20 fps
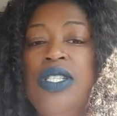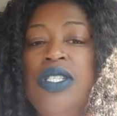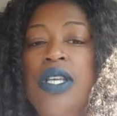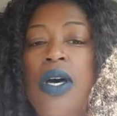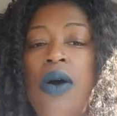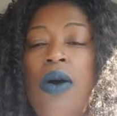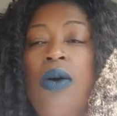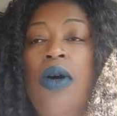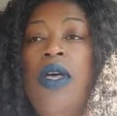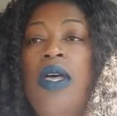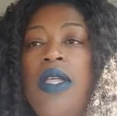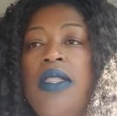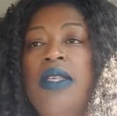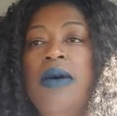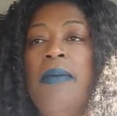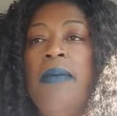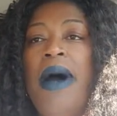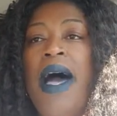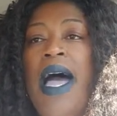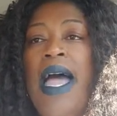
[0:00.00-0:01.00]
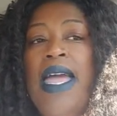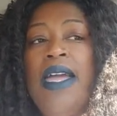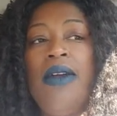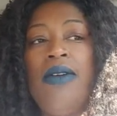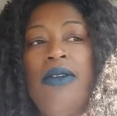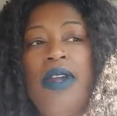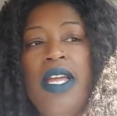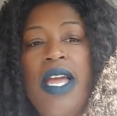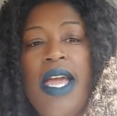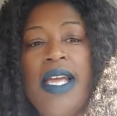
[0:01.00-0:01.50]
So the
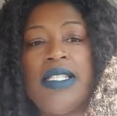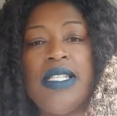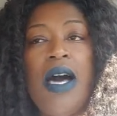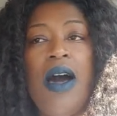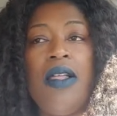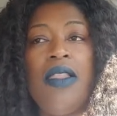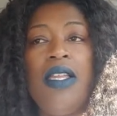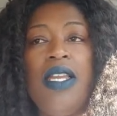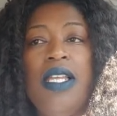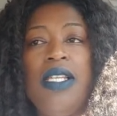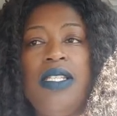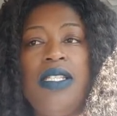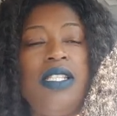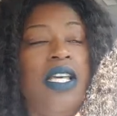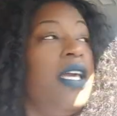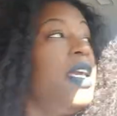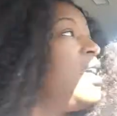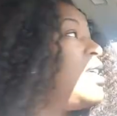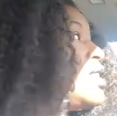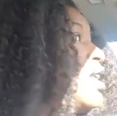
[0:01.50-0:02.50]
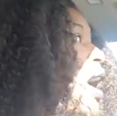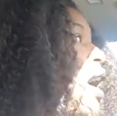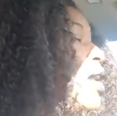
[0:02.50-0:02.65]
mind creates all of these things,